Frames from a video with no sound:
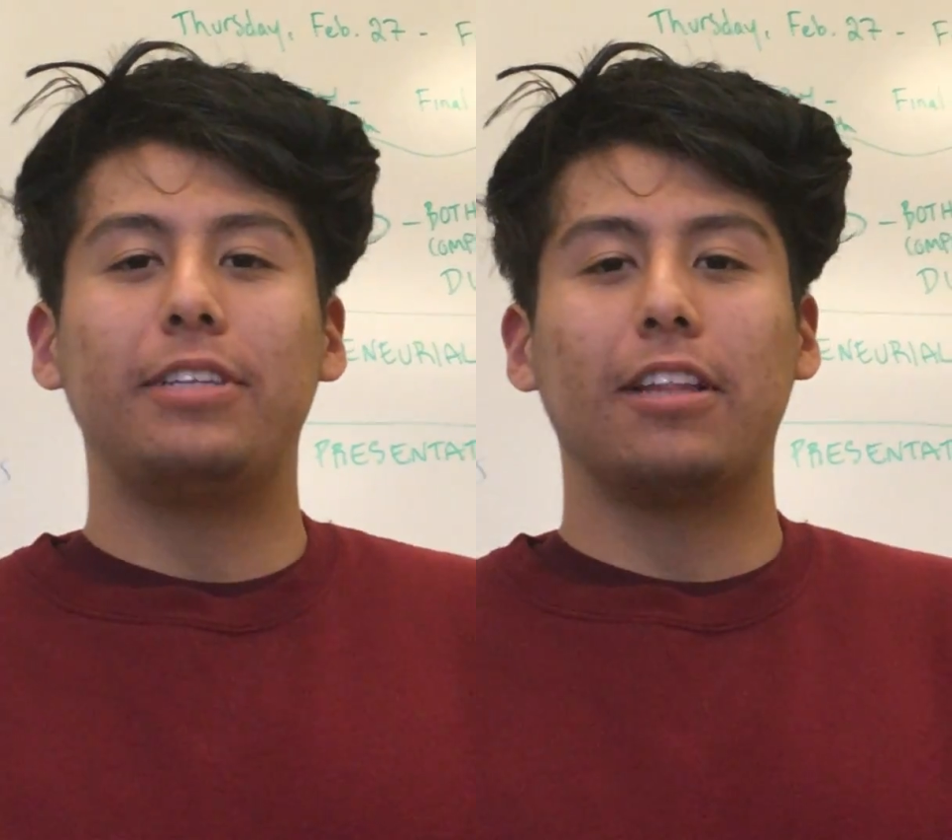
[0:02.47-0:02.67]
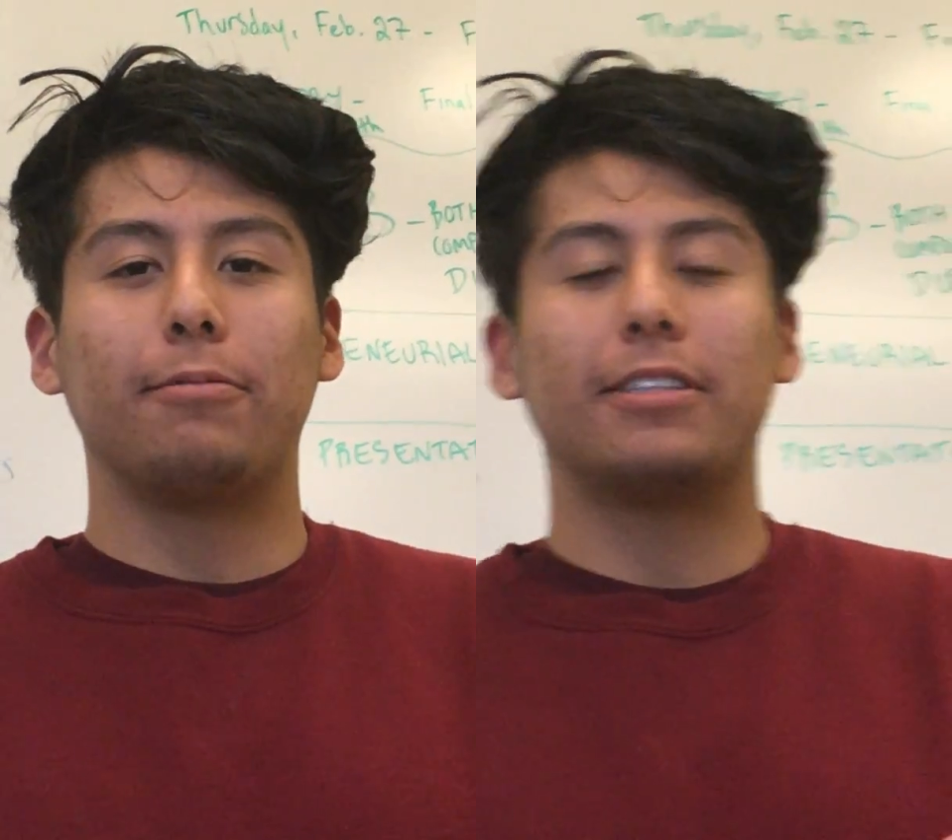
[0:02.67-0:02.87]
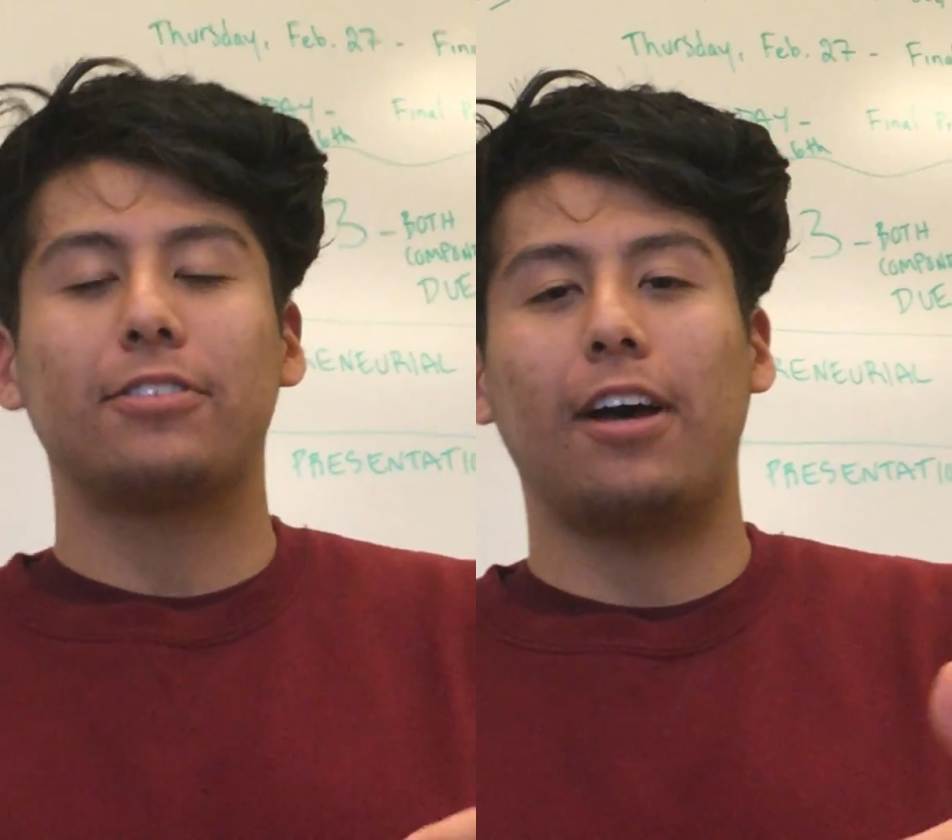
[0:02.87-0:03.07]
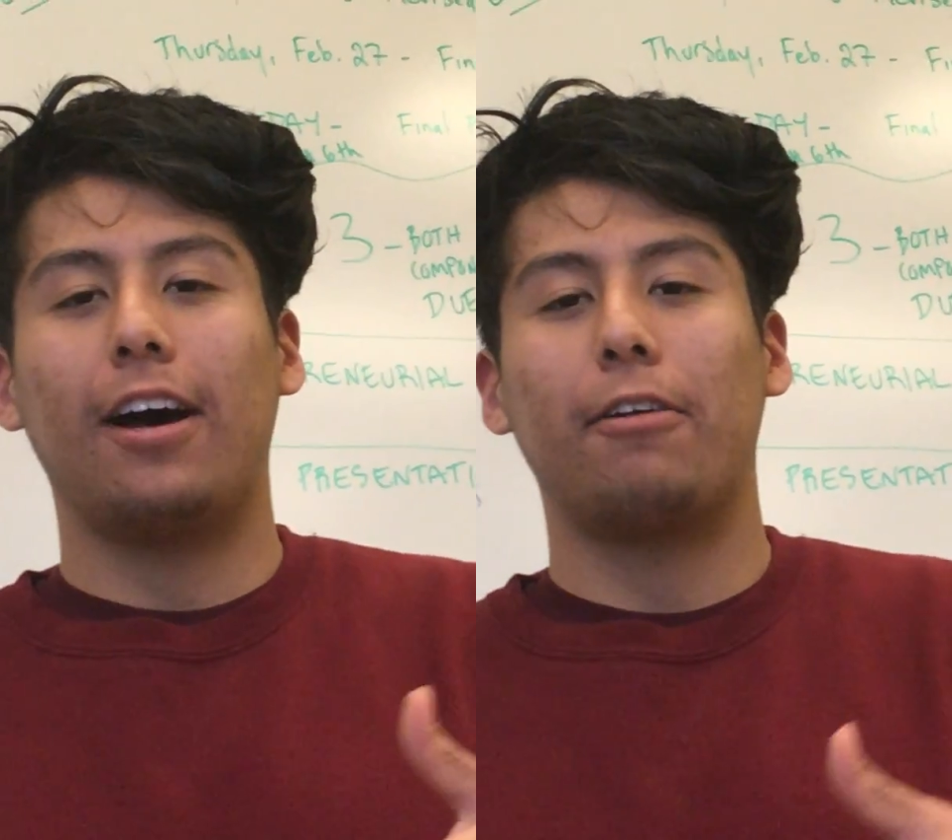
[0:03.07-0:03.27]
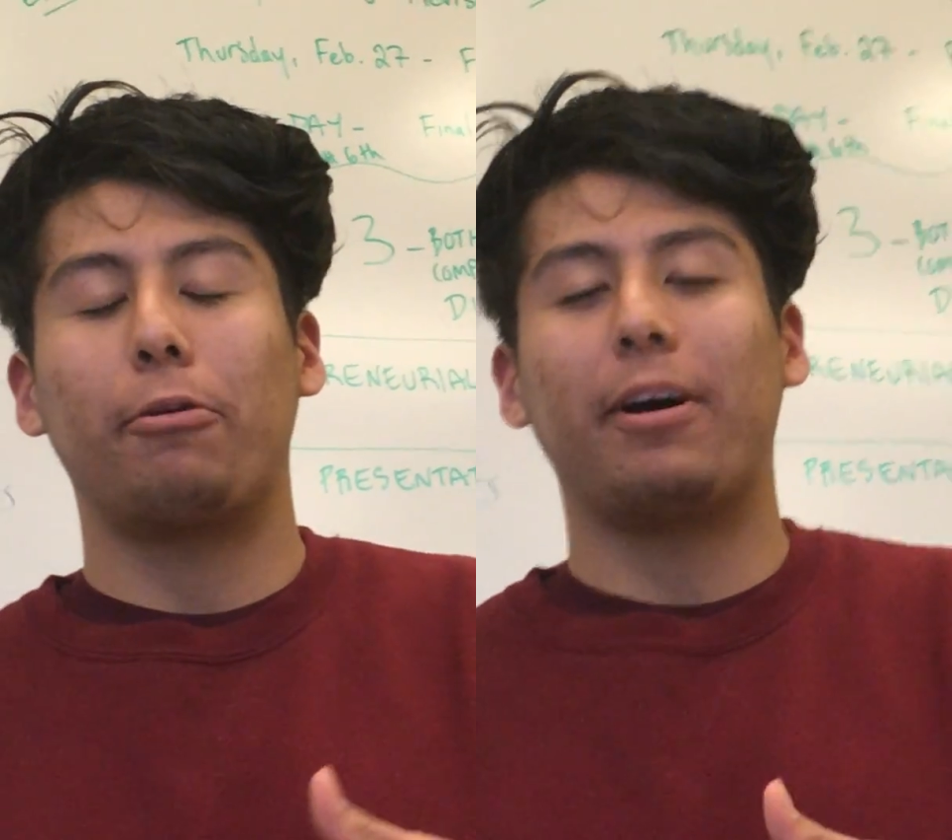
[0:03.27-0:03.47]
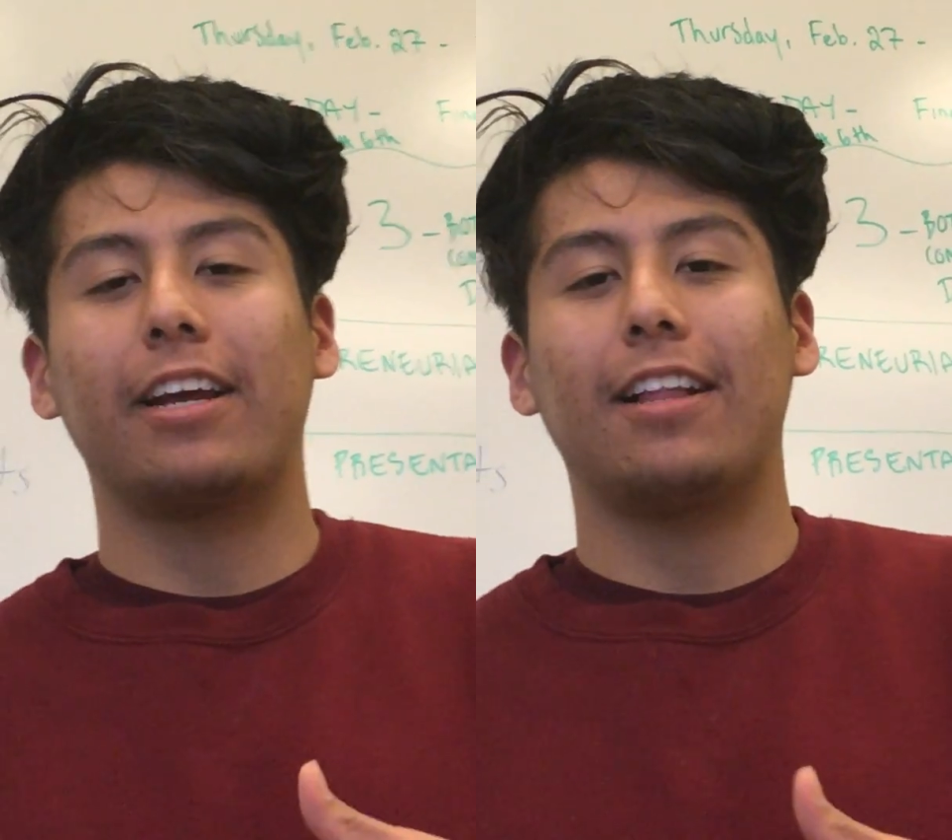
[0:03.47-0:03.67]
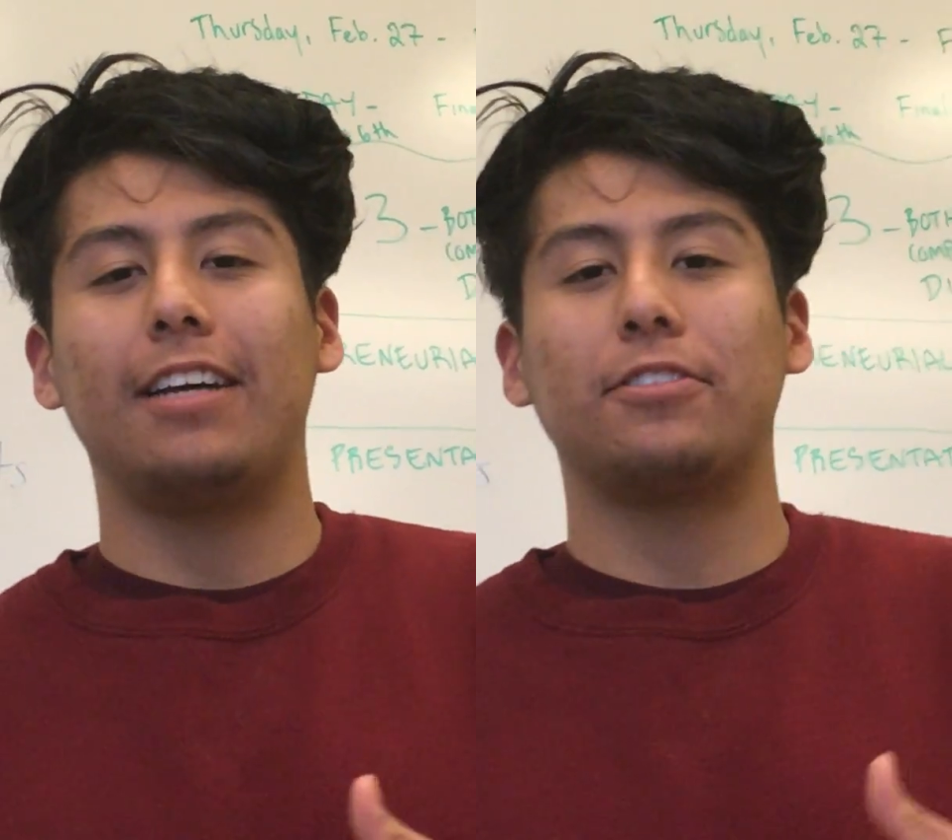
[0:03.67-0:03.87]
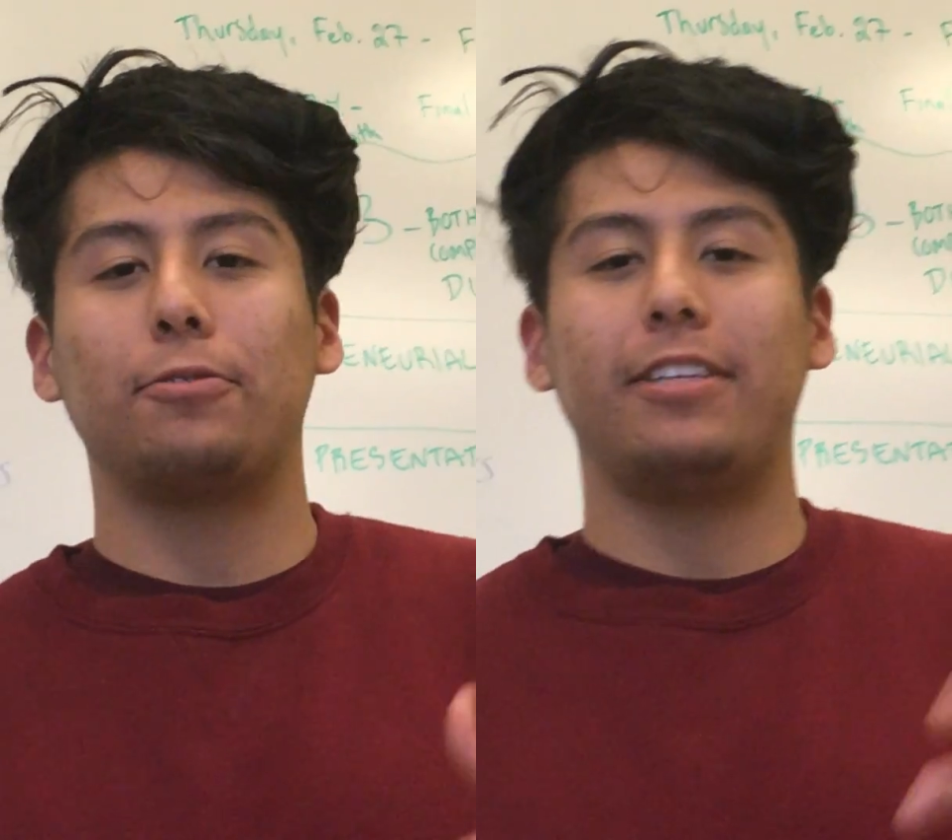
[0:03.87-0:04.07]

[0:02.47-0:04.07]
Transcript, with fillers: Telemonk's uh, robotic class.